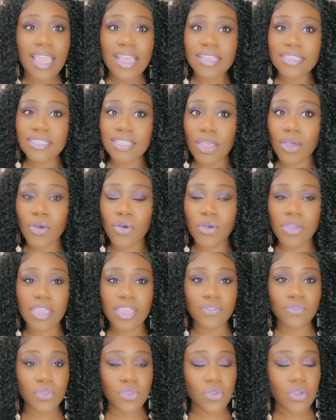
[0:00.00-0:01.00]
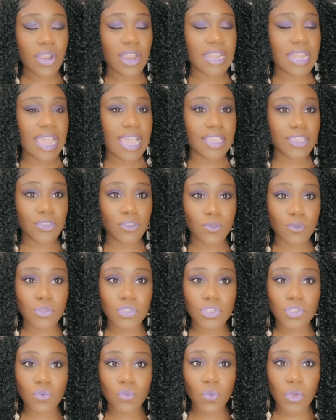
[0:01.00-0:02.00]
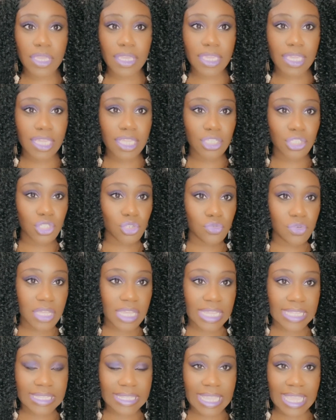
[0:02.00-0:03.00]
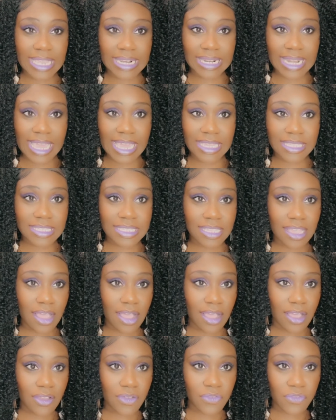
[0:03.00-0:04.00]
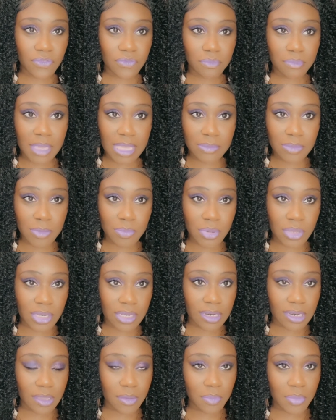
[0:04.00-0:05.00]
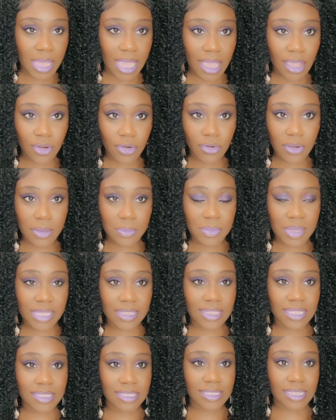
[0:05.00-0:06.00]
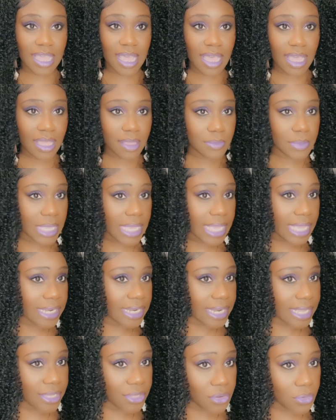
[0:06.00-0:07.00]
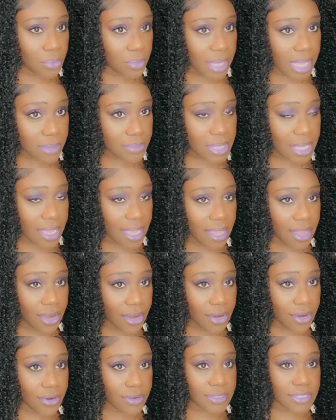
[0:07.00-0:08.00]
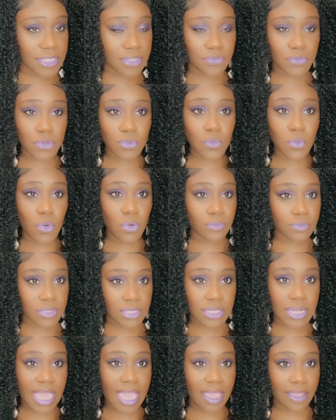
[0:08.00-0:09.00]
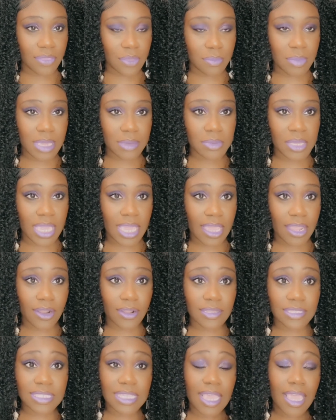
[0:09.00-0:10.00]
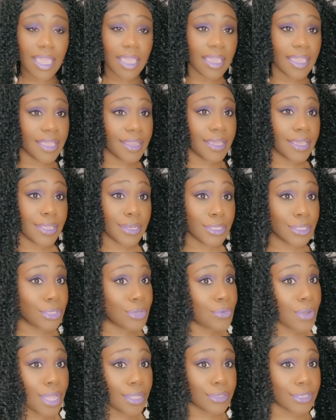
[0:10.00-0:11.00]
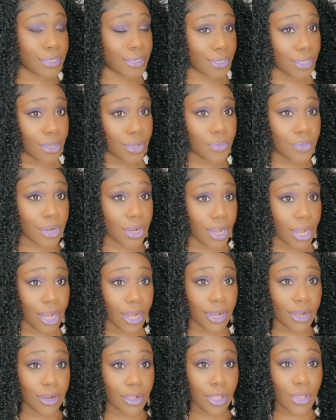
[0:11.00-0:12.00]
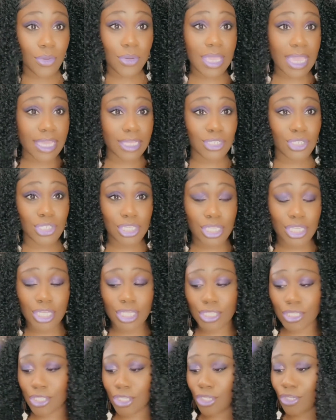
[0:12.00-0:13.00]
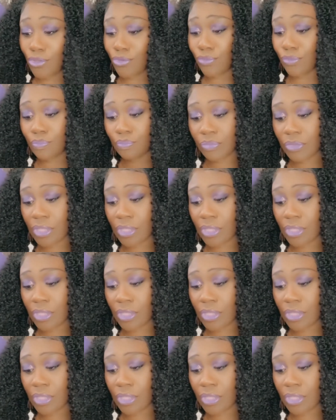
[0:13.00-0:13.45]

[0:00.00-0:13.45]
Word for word: So if you are not used to wigs, you cut that lace off, maybe put a little powder up at the top, lay your baby hairs if you want to have the baby hairs, and honey, you out the door with her, okay? She is cute.